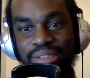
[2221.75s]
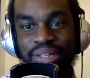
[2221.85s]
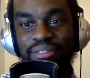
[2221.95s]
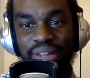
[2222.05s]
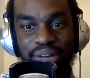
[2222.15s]

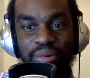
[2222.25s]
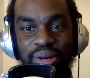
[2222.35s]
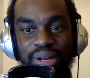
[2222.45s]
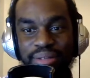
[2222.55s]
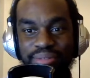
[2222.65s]
whenever that
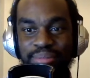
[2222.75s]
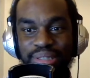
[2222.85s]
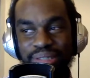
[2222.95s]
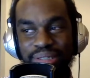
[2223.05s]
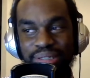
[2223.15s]
arrives
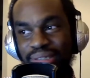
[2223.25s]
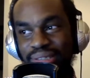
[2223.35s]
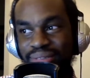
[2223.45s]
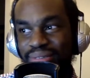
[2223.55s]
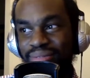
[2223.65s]
because
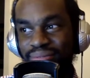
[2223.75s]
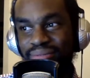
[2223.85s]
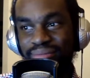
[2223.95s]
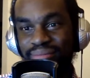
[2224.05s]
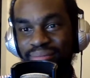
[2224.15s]

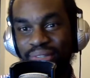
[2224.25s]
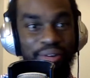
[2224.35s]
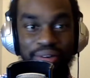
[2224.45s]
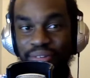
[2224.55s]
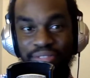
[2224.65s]
you
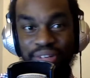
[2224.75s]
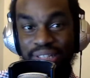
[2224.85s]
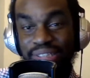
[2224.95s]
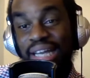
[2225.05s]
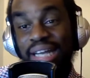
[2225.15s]
already done fucked
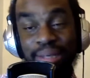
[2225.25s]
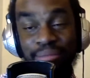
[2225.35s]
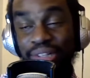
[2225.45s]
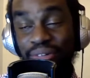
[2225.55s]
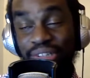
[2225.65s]
this goddamn
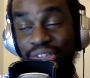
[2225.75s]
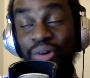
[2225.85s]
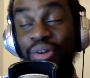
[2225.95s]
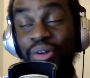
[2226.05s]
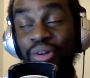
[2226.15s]
generation
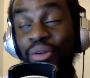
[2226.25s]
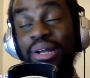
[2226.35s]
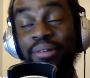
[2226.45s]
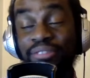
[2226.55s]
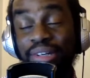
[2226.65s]
all the way to
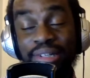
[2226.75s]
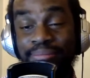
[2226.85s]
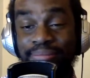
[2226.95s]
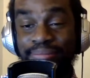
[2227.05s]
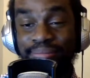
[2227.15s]
fuck up.
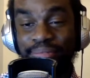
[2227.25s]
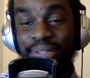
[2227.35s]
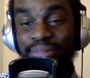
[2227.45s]
Right?